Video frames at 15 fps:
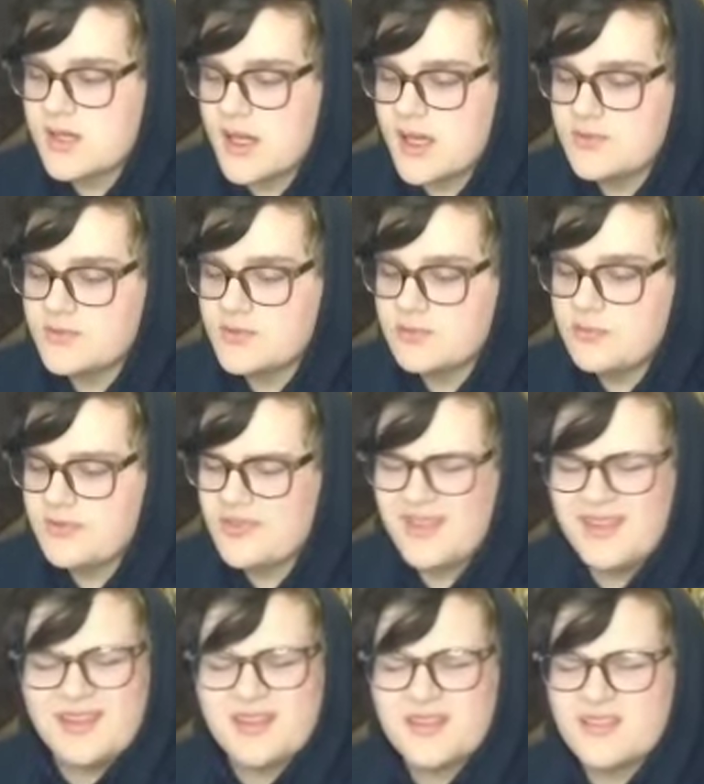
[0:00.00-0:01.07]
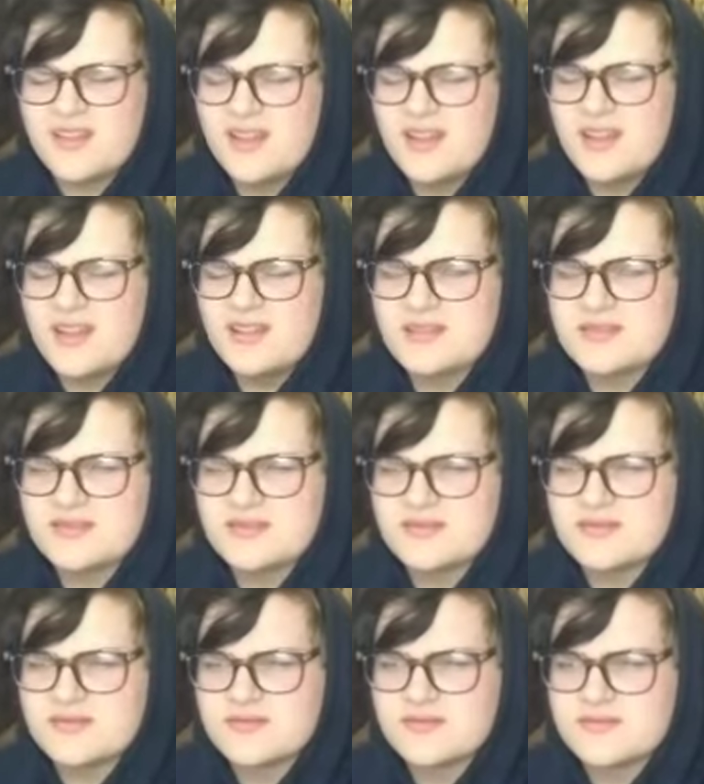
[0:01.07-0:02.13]
time to think, I
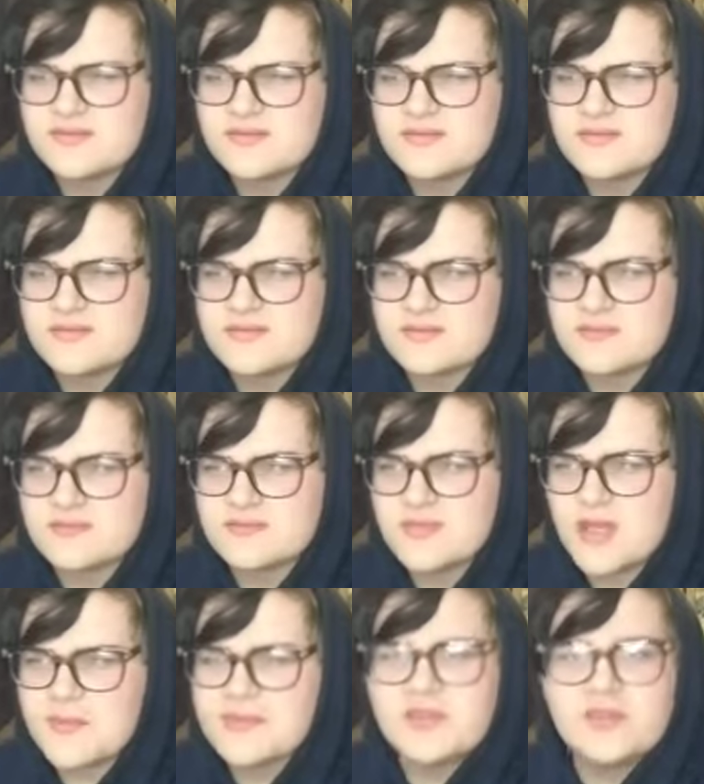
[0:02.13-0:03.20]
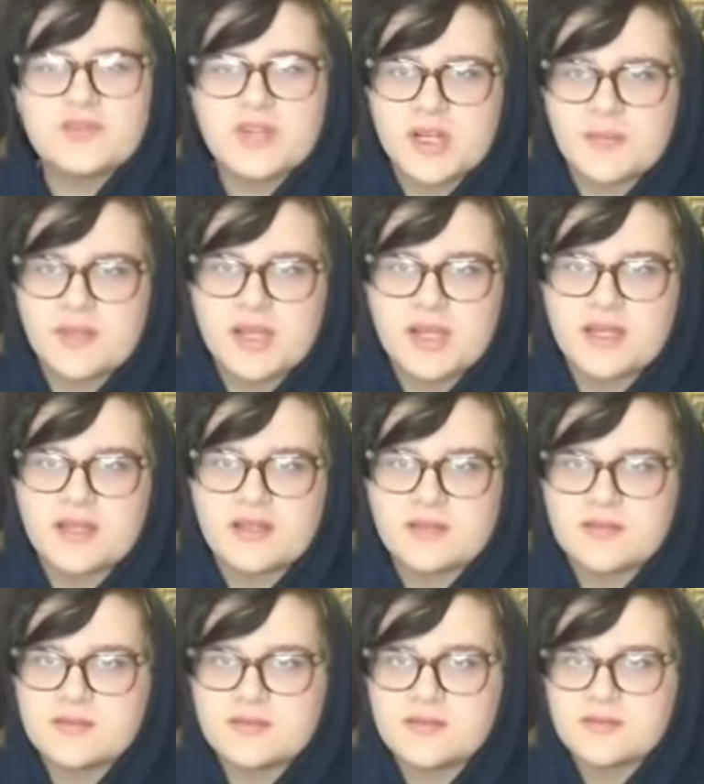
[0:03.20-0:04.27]
guess. I'm still trying to plan.
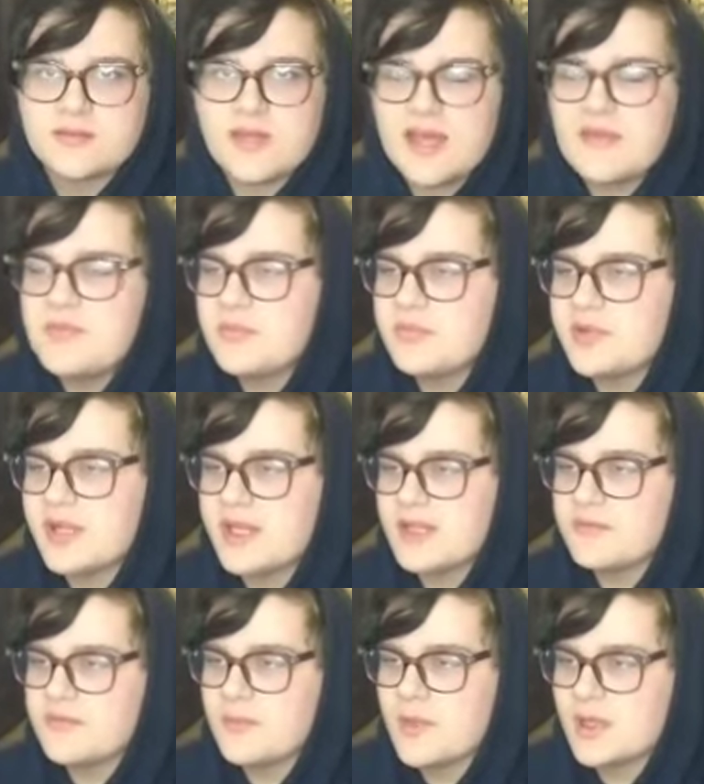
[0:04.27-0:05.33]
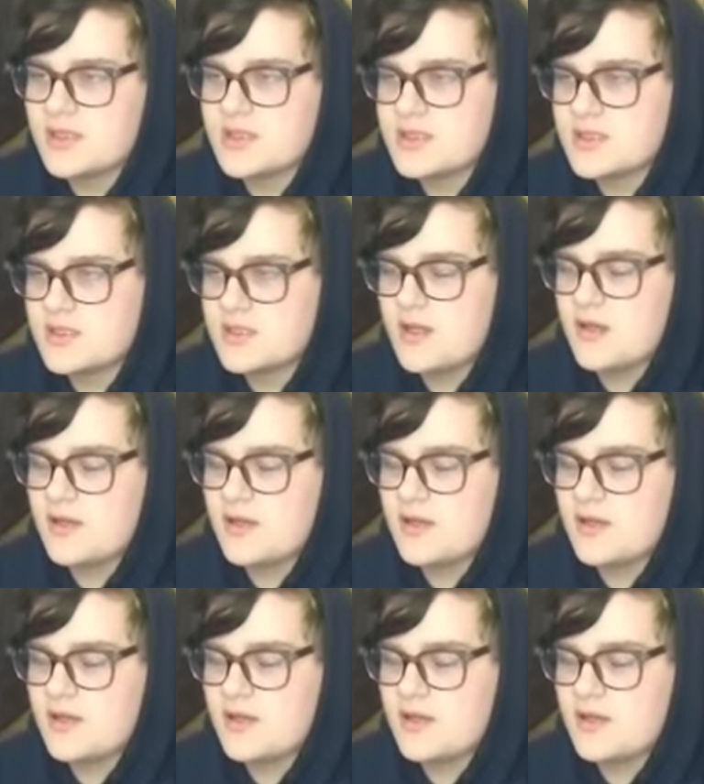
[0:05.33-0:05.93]
I've been planning for months